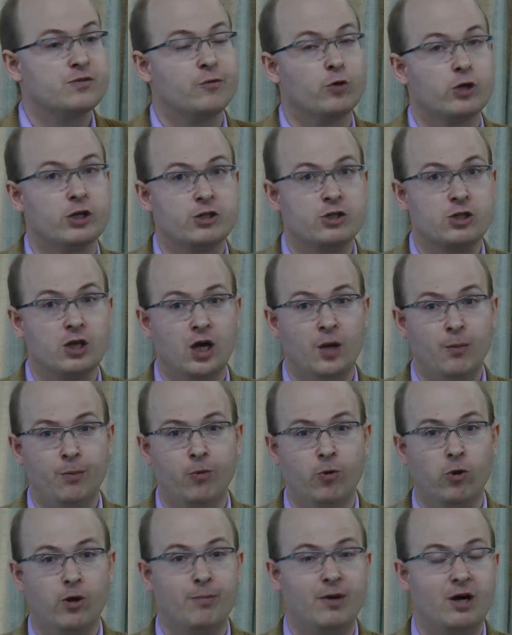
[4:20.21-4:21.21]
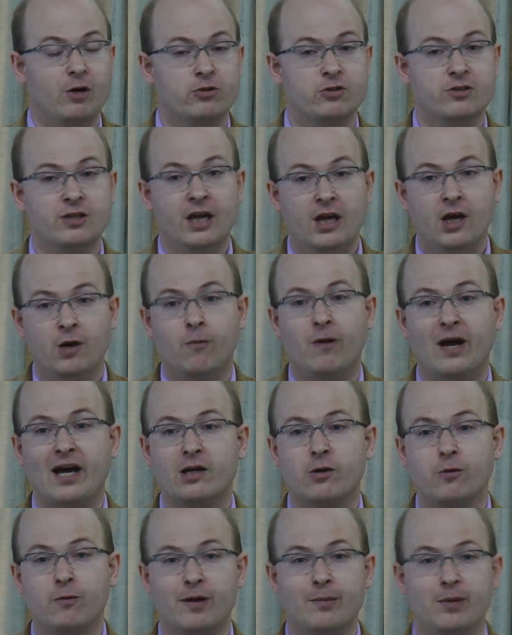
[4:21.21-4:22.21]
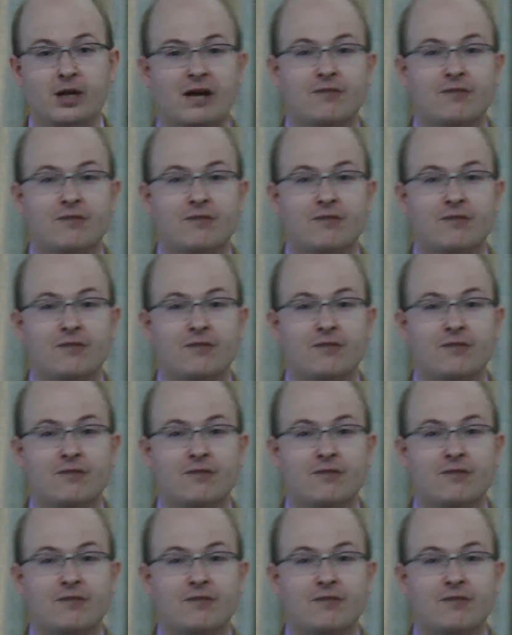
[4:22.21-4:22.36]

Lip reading: for example, about whether women